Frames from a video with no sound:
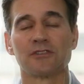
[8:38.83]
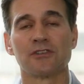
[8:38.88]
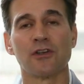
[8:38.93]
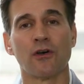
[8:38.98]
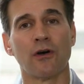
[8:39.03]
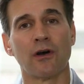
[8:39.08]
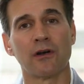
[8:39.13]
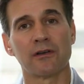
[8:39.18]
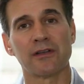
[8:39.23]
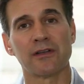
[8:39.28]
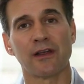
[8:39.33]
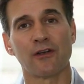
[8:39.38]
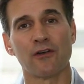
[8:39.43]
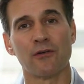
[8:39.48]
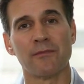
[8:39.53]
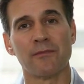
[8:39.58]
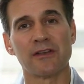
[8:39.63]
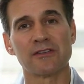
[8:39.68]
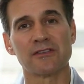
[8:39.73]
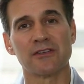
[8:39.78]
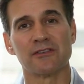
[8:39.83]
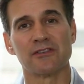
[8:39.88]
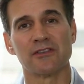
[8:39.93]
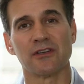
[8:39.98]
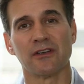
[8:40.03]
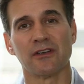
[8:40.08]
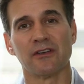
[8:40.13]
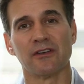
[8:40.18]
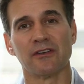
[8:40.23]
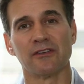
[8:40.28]
So our take-home message
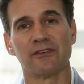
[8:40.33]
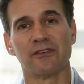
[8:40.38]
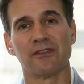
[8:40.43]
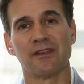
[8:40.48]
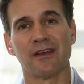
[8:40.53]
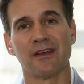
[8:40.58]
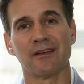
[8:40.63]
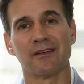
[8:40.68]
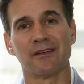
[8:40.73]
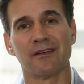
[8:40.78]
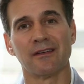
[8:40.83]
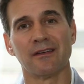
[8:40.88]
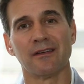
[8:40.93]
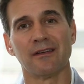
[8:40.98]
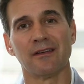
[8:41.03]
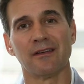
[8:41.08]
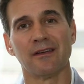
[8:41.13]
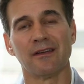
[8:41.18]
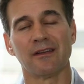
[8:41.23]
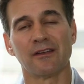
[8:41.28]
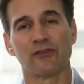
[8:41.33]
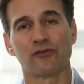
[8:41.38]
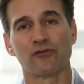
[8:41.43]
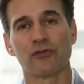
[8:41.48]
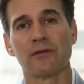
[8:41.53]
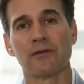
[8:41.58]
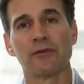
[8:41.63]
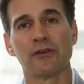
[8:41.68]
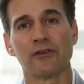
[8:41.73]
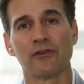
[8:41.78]
is that
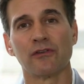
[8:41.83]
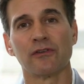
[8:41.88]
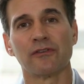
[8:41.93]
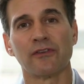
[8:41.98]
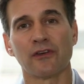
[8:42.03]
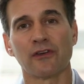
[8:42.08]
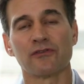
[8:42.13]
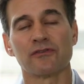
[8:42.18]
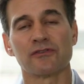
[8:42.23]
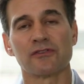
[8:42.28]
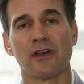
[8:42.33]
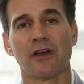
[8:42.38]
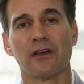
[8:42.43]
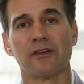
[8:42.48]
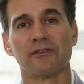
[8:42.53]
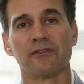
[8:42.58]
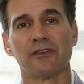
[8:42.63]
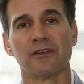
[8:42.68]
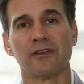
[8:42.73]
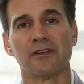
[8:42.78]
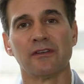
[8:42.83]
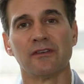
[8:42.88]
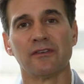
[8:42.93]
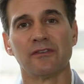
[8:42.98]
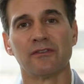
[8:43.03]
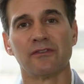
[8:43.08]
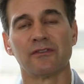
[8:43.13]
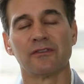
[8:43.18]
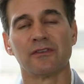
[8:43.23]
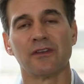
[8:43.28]
extreme endurance exercise
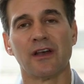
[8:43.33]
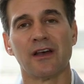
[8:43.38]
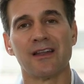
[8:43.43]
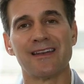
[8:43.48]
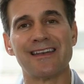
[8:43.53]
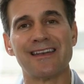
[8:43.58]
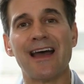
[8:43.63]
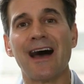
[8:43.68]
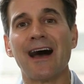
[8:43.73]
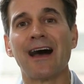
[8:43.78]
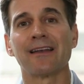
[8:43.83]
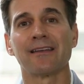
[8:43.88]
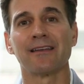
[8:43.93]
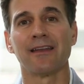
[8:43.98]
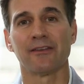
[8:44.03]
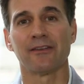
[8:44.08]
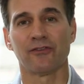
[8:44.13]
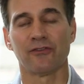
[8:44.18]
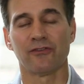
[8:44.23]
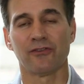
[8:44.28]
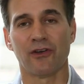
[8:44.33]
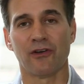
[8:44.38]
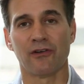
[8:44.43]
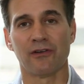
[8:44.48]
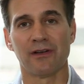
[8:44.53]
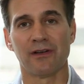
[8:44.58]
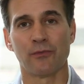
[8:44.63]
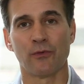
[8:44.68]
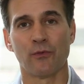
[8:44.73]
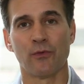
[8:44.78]
is not
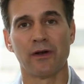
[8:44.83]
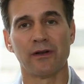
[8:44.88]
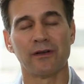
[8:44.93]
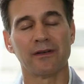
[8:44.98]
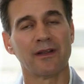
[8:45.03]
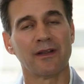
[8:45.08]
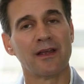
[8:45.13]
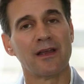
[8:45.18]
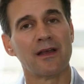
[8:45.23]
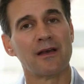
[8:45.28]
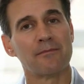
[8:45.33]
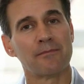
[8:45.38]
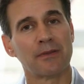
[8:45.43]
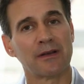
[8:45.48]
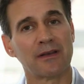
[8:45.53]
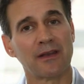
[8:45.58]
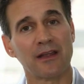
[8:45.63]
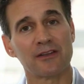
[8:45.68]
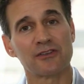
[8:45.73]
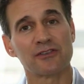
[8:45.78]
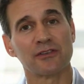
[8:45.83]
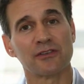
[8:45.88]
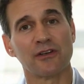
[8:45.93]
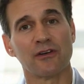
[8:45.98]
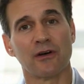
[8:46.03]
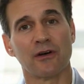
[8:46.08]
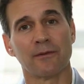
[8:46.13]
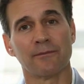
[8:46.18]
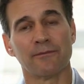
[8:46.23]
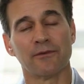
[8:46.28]
necessary, number one. Potentially
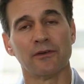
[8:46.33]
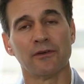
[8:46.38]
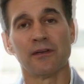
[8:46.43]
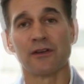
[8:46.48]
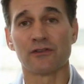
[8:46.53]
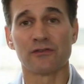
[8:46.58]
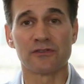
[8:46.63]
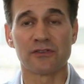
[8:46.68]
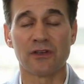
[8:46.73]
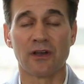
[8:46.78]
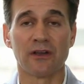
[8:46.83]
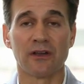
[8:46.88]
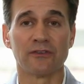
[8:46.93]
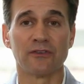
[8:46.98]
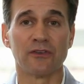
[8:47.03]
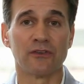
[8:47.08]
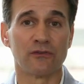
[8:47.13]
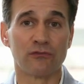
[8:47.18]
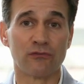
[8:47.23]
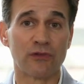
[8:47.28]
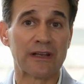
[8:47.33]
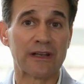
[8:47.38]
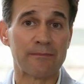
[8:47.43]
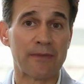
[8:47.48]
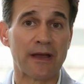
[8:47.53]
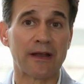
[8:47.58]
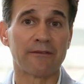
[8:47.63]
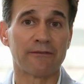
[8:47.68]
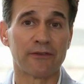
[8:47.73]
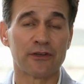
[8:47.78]
harmful. Exercise is really
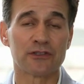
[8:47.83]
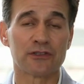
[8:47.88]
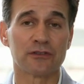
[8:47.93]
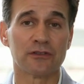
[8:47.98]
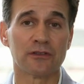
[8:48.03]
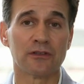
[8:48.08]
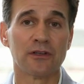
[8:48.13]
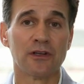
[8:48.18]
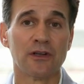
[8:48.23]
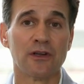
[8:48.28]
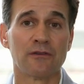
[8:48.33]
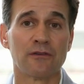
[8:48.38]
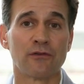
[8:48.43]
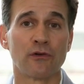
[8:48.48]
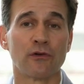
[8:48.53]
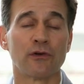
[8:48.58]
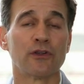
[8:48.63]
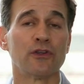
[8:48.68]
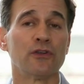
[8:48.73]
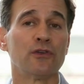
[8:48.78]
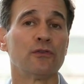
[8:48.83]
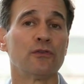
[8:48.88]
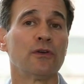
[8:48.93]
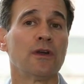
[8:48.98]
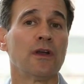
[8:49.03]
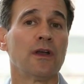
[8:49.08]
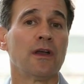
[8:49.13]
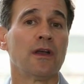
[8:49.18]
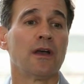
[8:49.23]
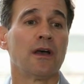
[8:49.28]
beneficial for
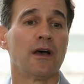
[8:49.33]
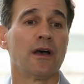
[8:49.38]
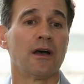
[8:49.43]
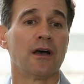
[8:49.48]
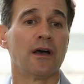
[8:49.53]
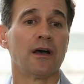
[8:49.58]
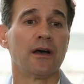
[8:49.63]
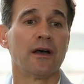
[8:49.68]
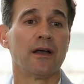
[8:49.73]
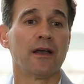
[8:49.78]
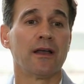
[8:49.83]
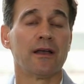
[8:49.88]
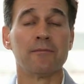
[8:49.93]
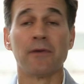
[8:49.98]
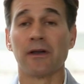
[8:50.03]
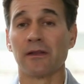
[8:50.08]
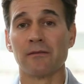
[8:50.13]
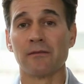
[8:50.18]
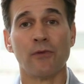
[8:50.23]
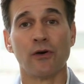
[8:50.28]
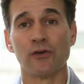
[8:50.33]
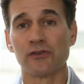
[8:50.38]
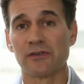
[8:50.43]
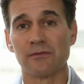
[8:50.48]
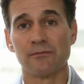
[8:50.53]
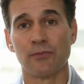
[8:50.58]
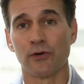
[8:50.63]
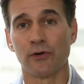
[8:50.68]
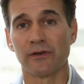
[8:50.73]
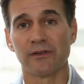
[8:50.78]
you. Among the
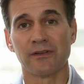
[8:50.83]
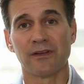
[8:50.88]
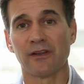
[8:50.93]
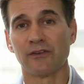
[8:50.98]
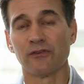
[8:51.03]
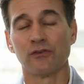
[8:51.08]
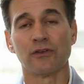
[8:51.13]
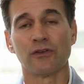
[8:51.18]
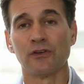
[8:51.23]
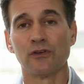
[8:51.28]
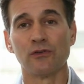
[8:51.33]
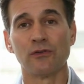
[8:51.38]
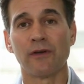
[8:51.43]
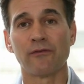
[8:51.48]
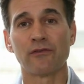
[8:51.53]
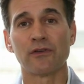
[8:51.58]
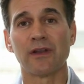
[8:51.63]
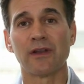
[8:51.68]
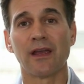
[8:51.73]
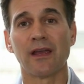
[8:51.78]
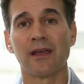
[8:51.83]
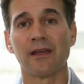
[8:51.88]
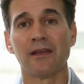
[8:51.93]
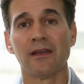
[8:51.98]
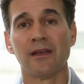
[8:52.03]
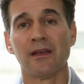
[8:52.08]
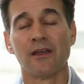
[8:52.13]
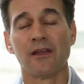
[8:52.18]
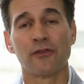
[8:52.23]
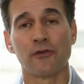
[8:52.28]
most important things you can do every day,
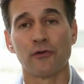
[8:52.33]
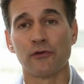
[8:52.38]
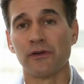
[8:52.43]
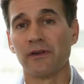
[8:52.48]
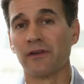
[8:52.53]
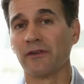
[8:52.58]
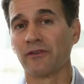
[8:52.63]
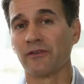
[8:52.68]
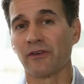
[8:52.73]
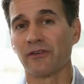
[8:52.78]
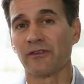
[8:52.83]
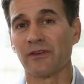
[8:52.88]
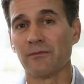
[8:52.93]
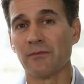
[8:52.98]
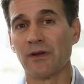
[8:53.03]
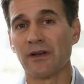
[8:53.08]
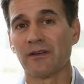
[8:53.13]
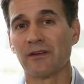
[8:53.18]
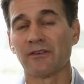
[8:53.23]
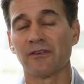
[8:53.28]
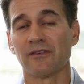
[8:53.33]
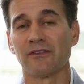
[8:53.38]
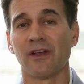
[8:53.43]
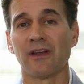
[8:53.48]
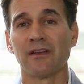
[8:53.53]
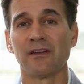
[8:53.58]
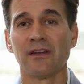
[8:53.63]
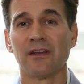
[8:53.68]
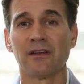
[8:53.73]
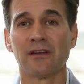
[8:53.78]
30 to 60 minutes is
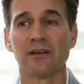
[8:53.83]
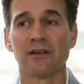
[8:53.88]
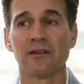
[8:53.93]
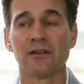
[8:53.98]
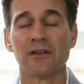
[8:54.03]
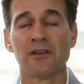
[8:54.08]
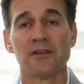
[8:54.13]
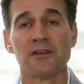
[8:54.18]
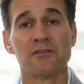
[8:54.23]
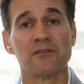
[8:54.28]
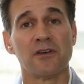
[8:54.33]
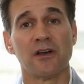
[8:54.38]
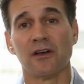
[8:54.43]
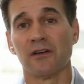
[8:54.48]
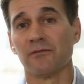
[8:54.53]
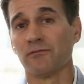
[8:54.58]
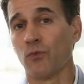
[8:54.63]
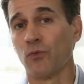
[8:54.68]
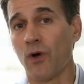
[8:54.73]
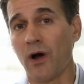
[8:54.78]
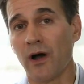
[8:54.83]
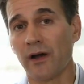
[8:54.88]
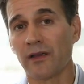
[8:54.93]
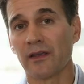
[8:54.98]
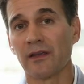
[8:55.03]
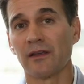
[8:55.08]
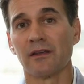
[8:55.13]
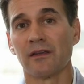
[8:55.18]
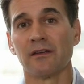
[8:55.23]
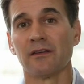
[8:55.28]
ideal.
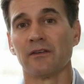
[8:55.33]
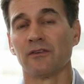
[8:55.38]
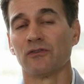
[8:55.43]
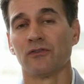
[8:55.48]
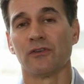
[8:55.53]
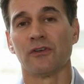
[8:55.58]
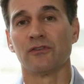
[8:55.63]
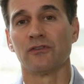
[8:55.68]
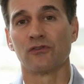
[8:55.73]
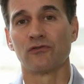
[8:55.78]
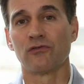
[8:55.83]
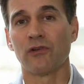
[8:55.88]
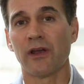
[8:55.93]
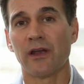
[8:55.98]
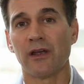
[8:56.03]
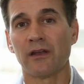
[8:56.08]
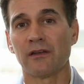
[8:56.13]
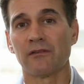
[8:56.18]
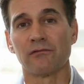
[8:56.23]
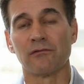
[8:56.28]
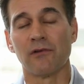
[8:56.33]
Walking is great.